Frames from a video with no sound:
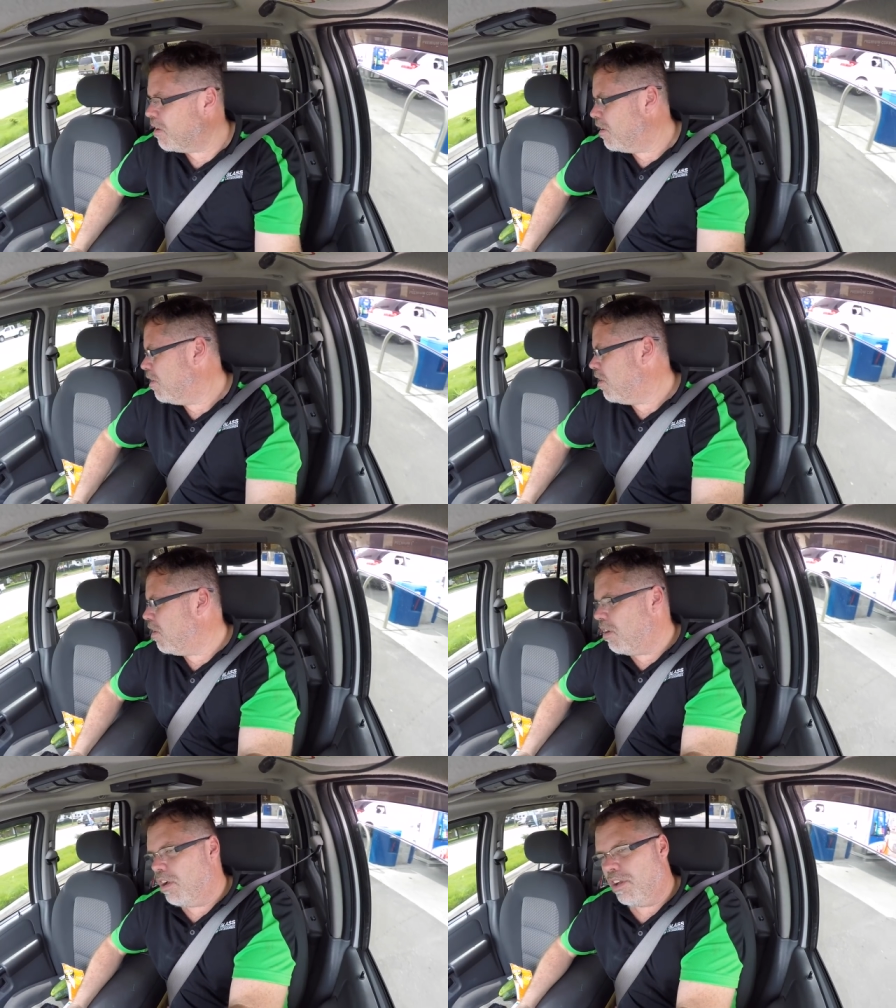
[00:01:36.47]

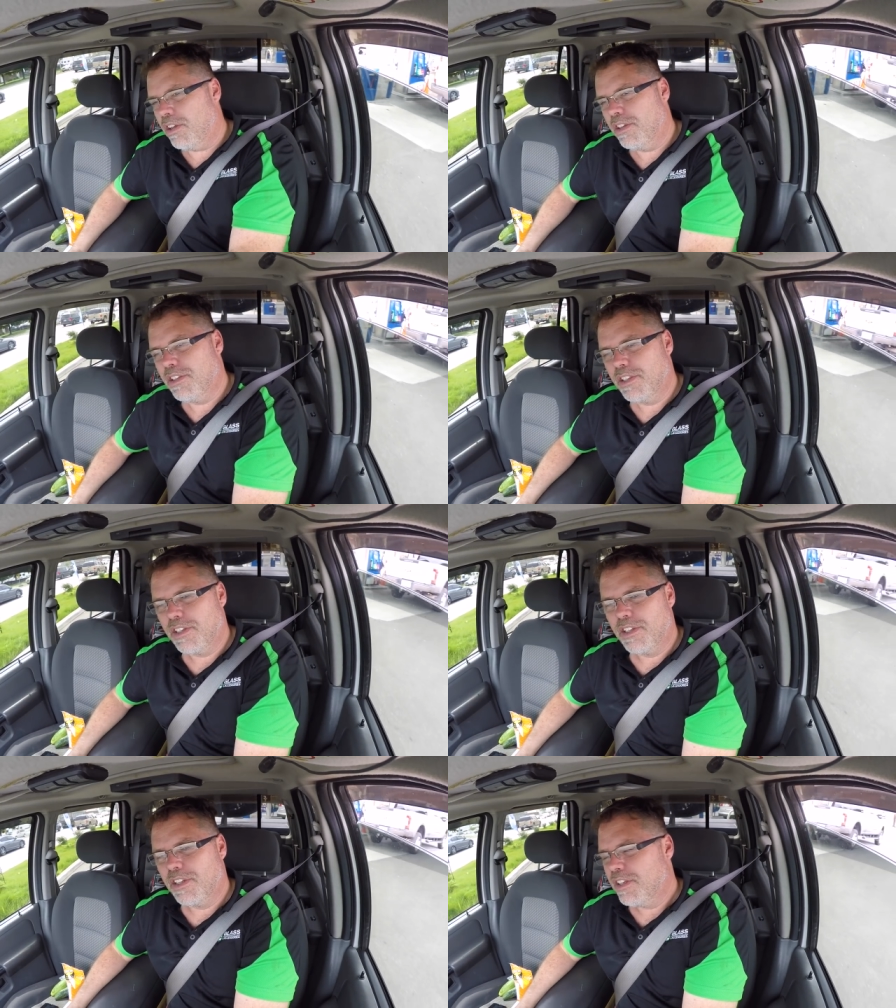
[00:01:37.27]
Oh,
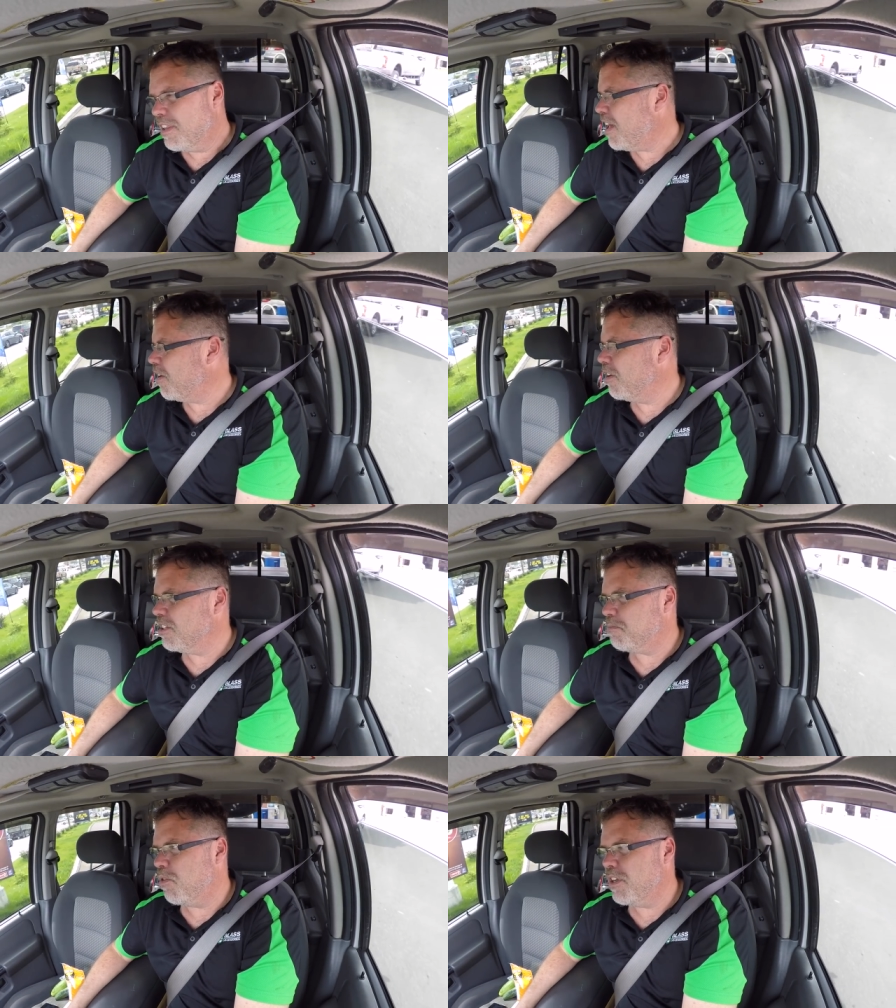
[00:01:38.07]
that
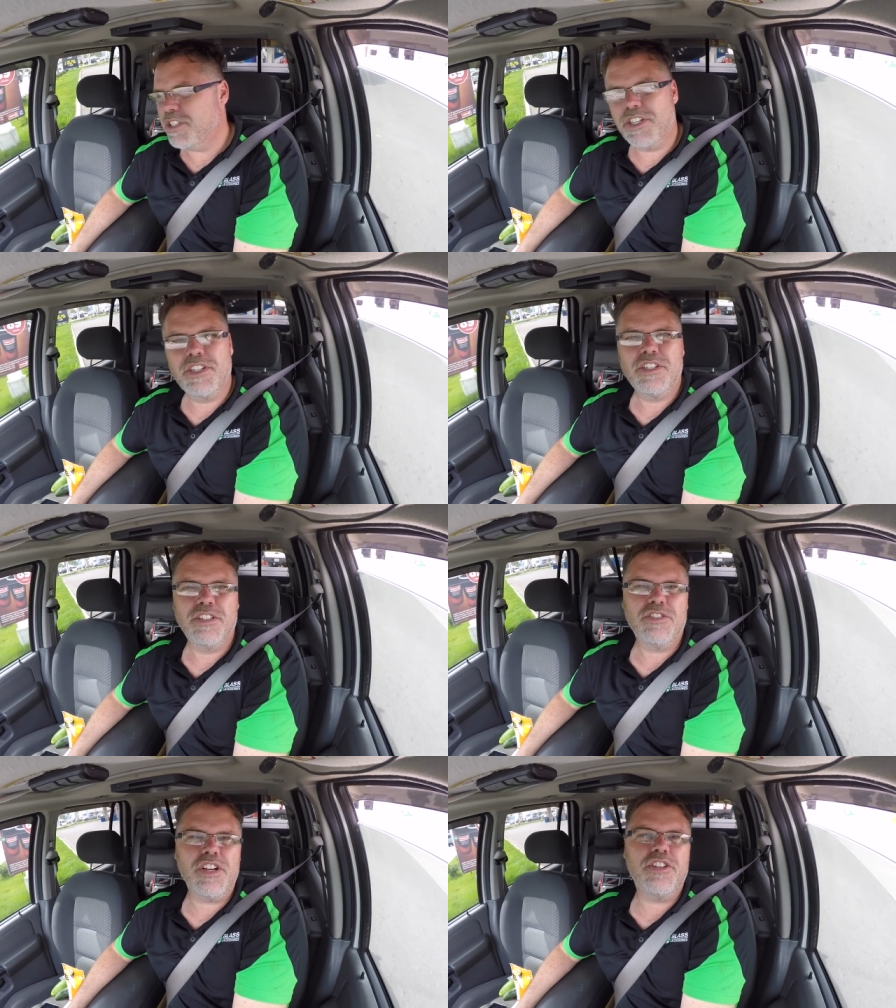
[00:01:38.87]
hurts, boys.
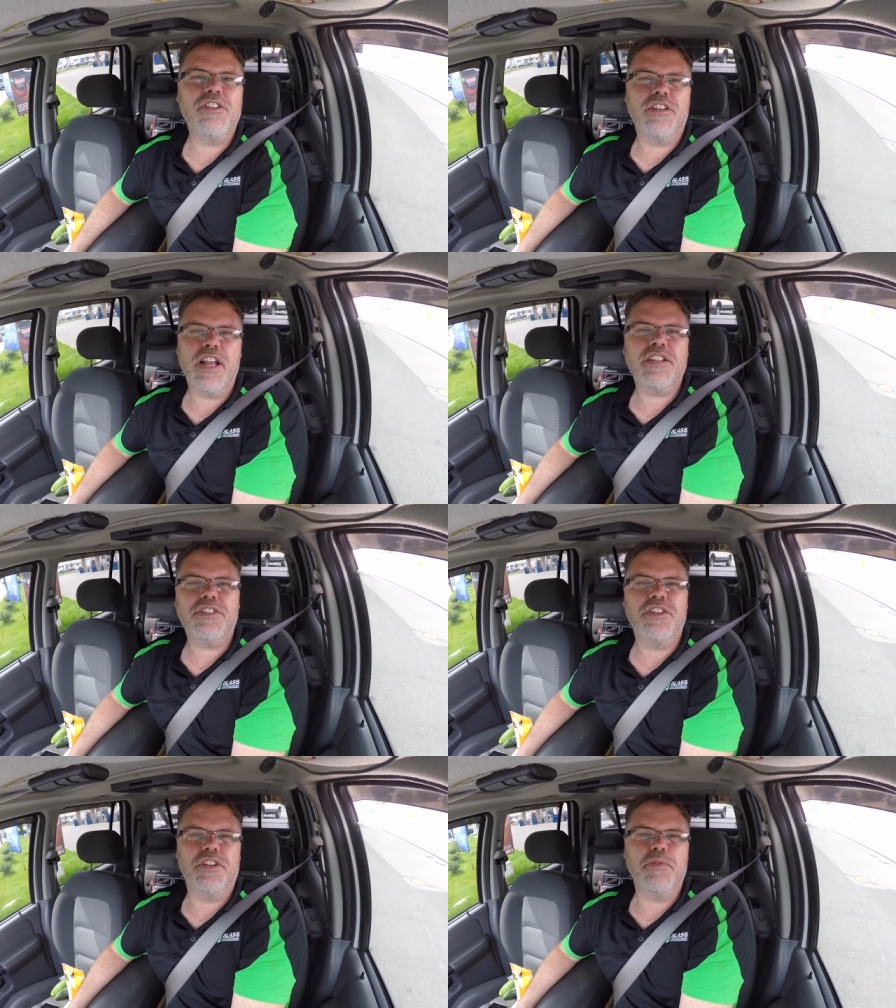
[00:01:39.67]
Try turning that
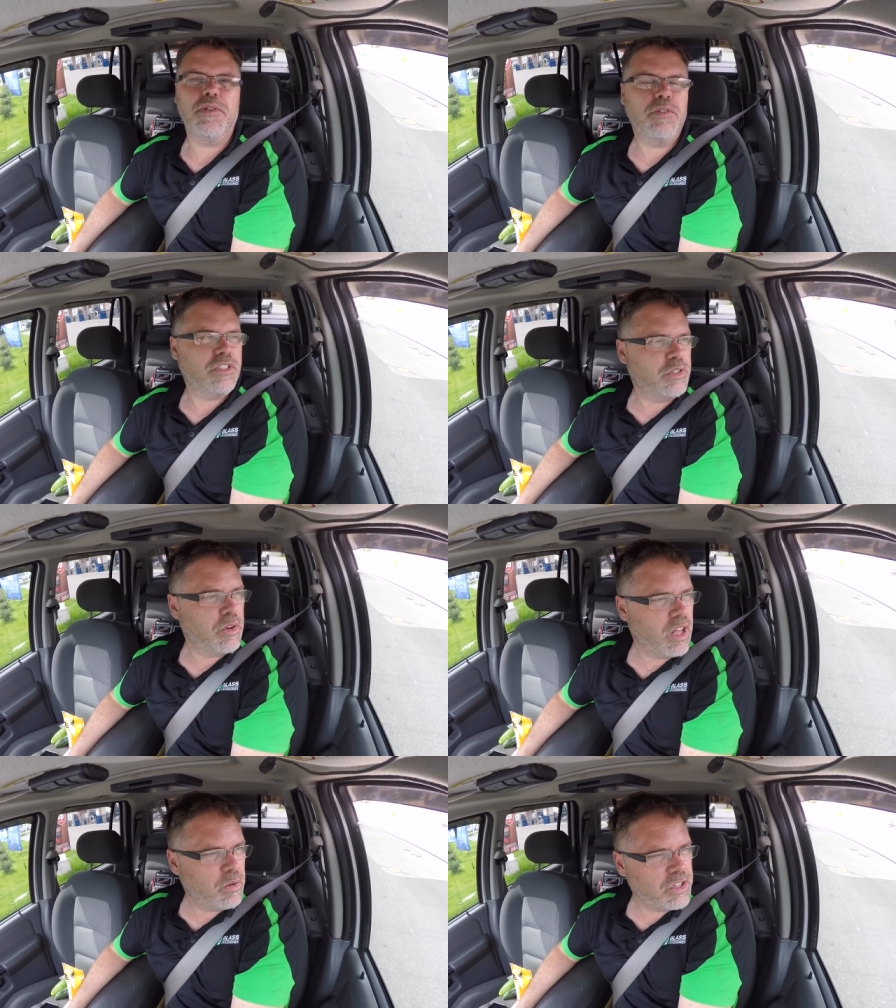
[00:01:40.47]
steering wheel once in a
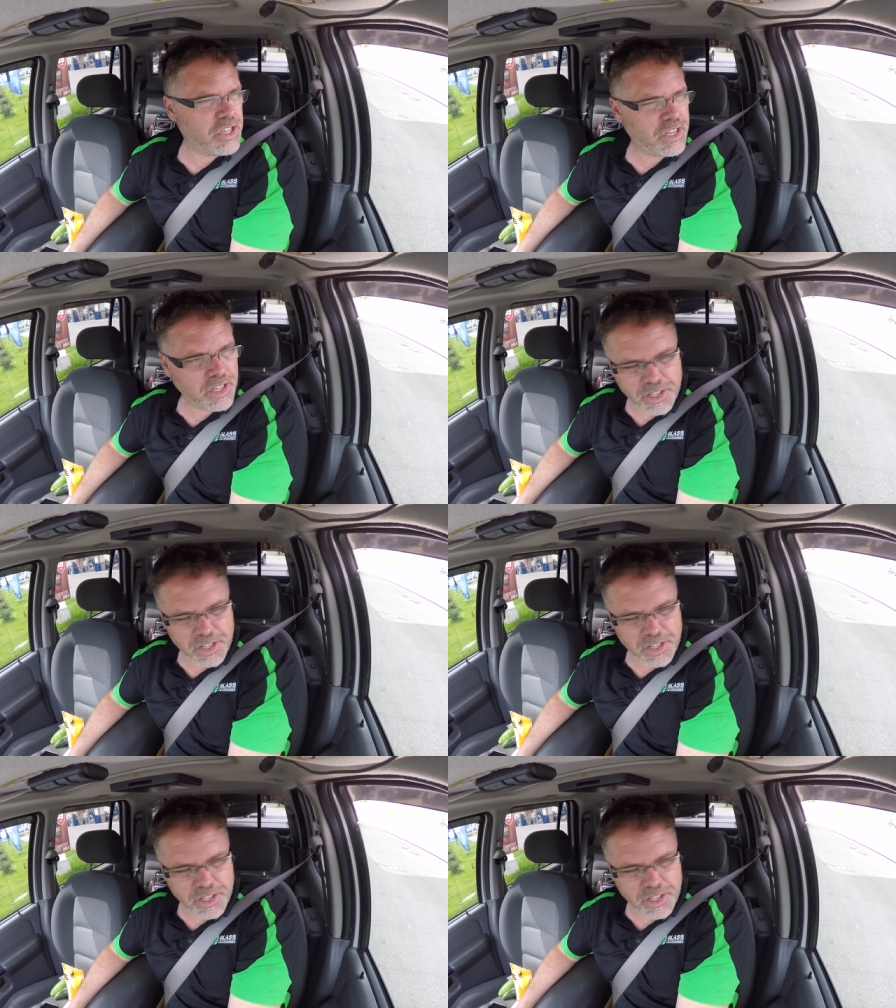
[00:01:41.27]
while, would you?